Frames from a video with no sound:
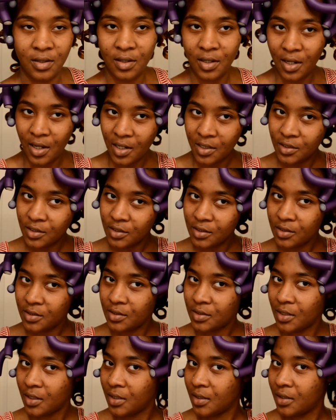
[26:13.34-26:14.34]
I
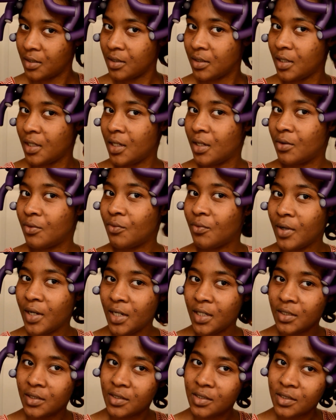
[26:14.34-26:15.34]
just can't
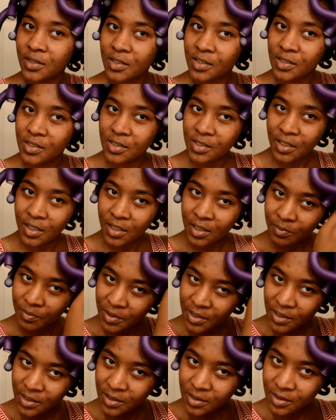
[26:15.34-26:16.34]
wait to see it
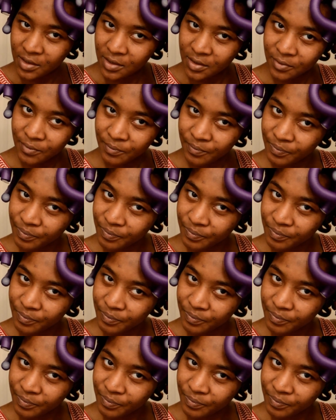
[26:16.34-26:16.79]
because